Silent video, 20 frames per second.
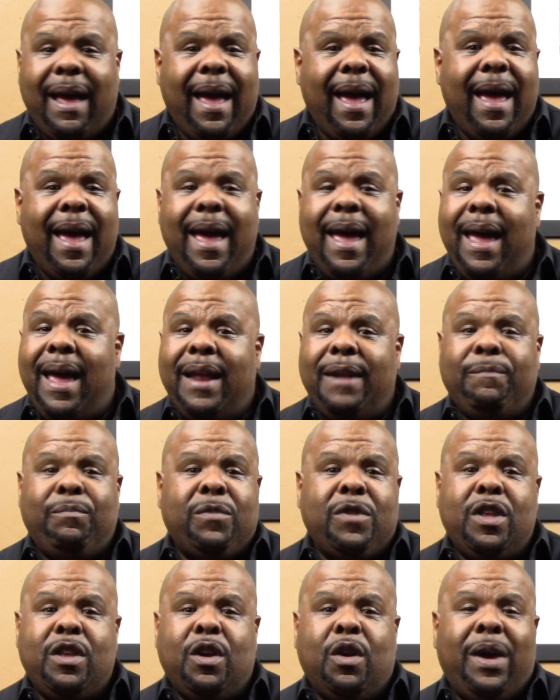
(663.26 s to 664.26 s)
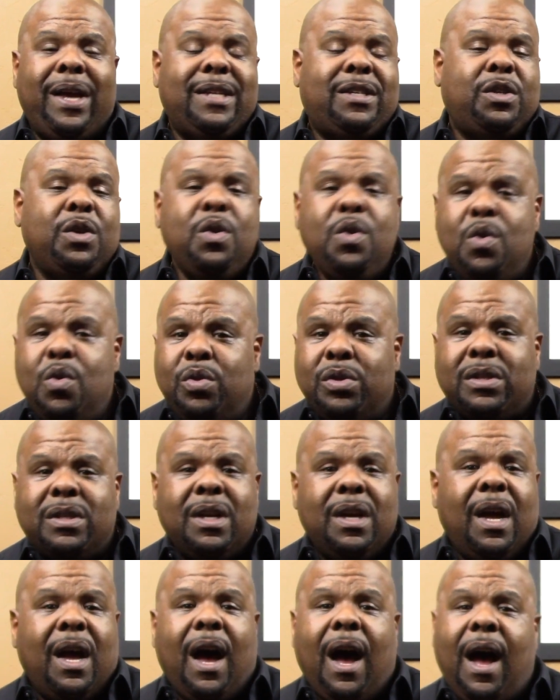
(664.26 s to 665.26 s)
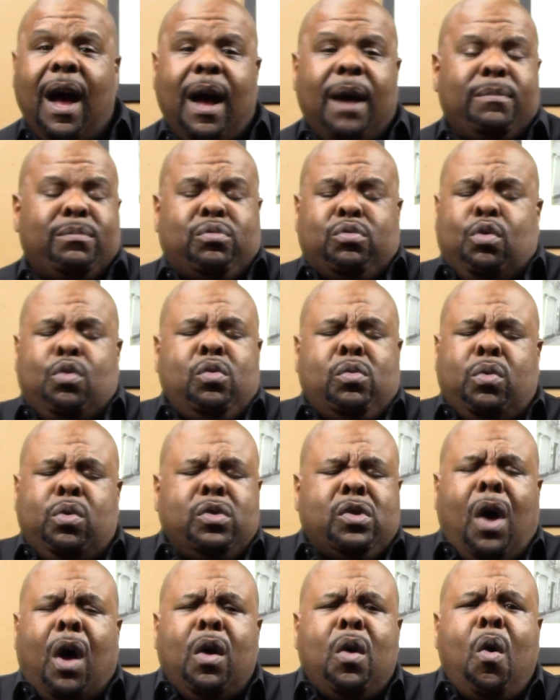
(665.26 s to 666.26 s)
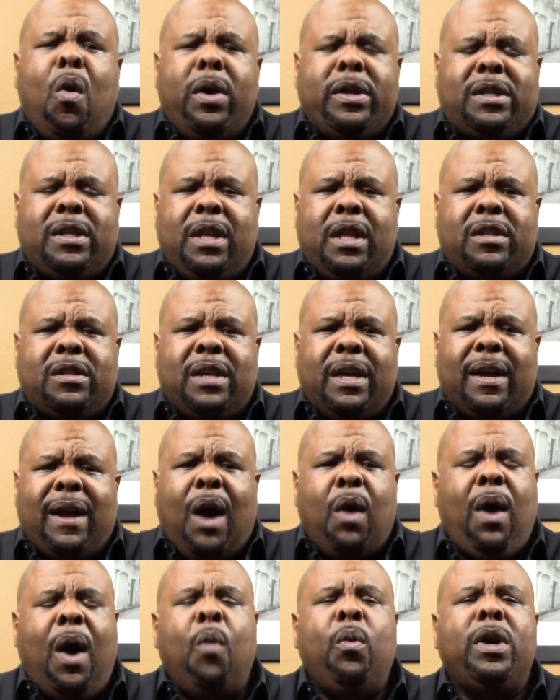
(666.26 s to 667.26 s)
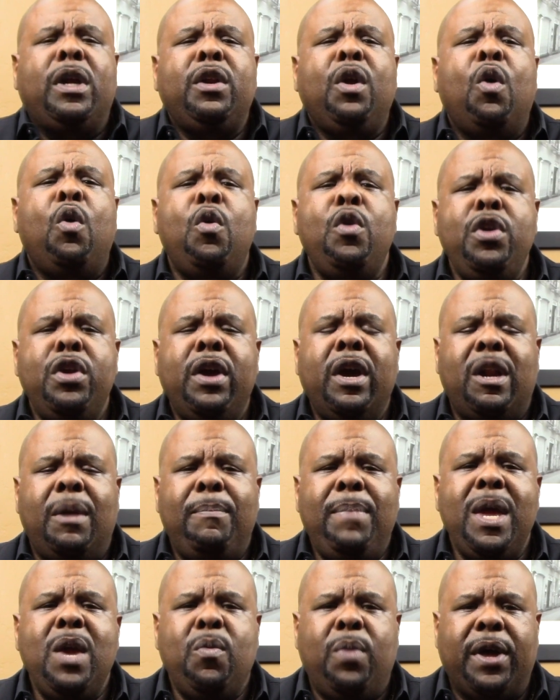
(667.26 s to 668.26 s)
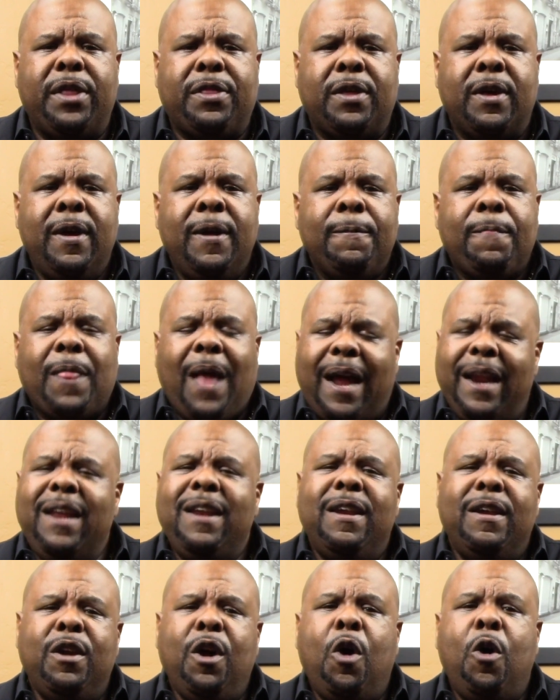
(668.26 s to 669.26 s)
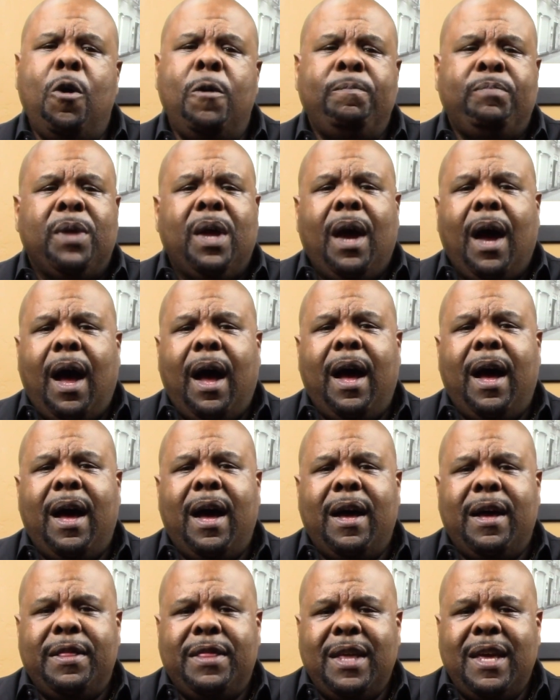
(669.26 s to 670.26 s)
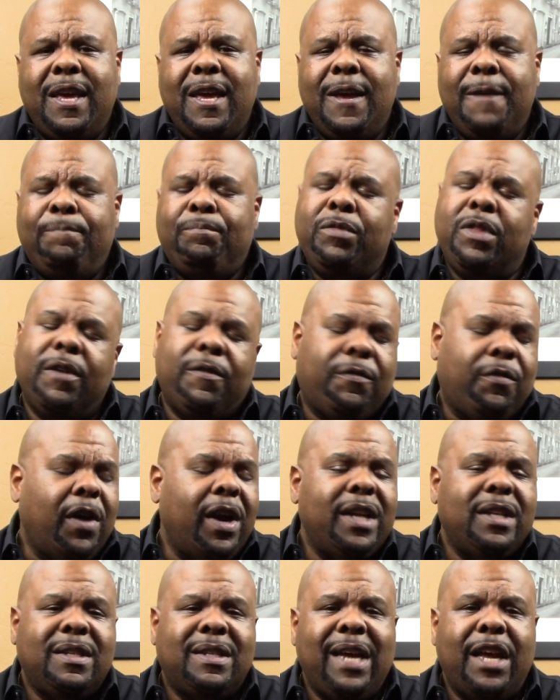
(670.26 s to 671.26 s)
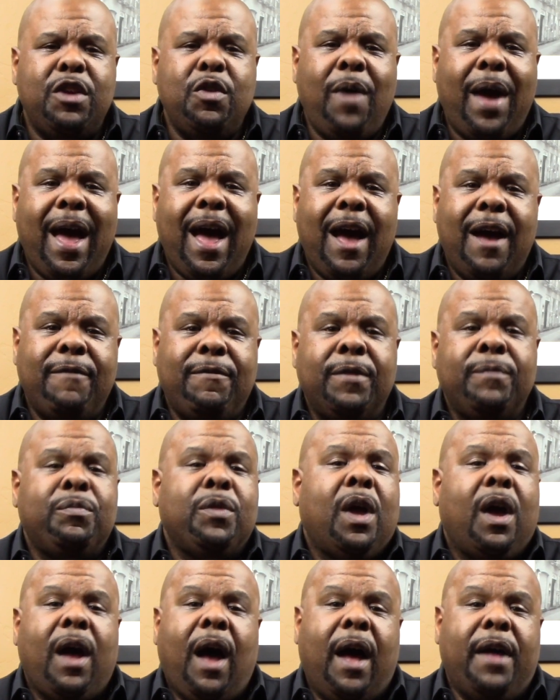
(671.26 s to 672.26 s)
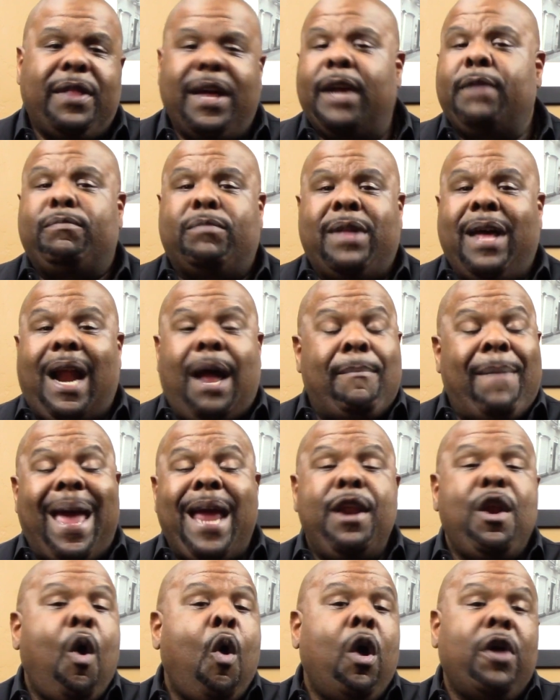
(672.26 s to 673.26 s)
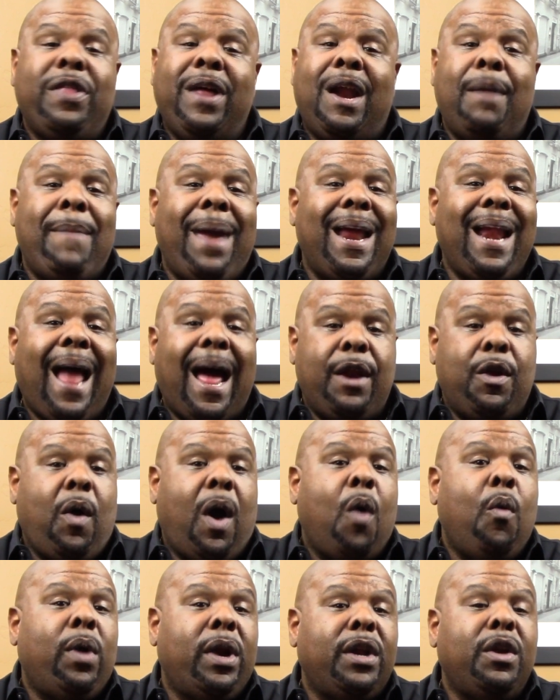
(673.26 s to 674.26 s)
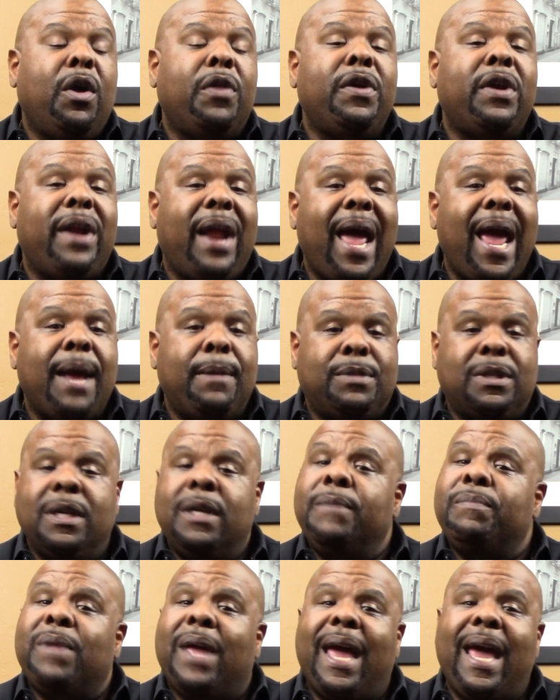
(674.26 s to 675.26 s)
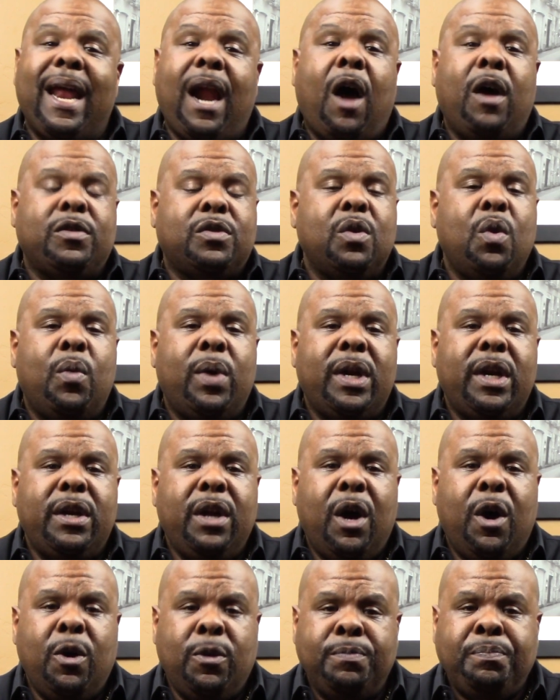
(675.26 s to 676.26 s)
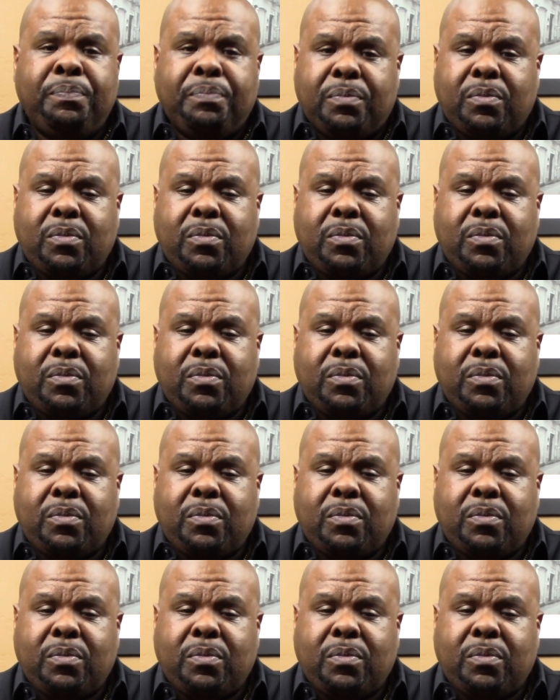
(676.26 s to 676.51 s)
and Jesus? Who's all going to this thing? I want to know who you're going to be with. I need to know the friends that you have that I may know or that I may not know. I want to know their names, and I also want to know